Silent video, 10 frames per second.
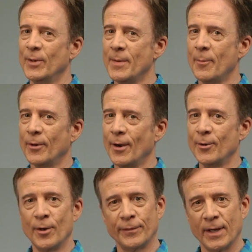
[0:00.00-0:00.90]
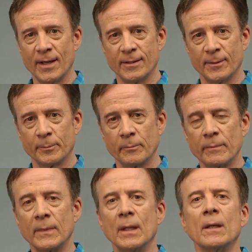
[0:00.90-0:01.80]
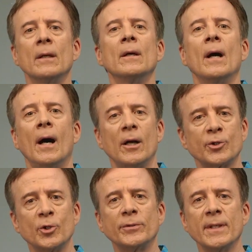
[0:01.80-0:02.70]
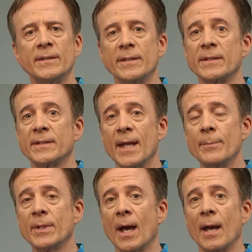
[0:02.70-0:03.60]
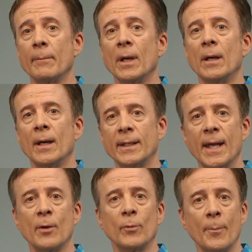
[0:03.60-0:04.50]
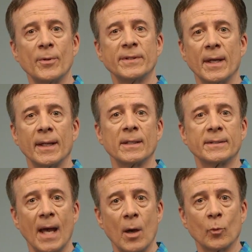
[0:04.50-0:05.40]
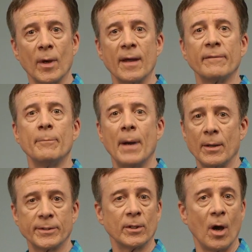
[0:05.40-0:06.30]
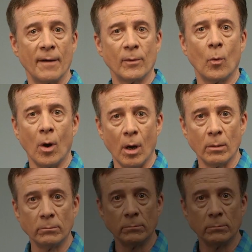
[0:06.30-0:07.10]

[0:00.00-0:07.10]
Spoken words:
Remember our Nerf guns? I'll shoot these at the same time, again representing a sound wave bouncing off a wall.